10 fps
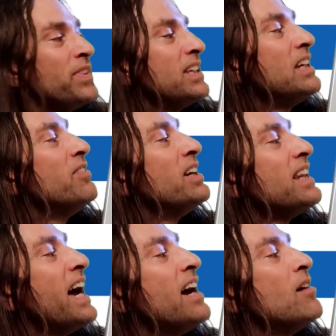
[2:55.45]
giving
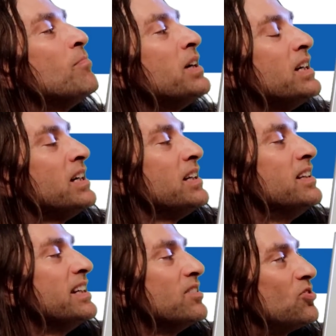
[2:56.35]
them
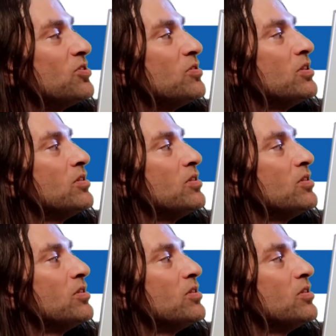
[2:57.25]
this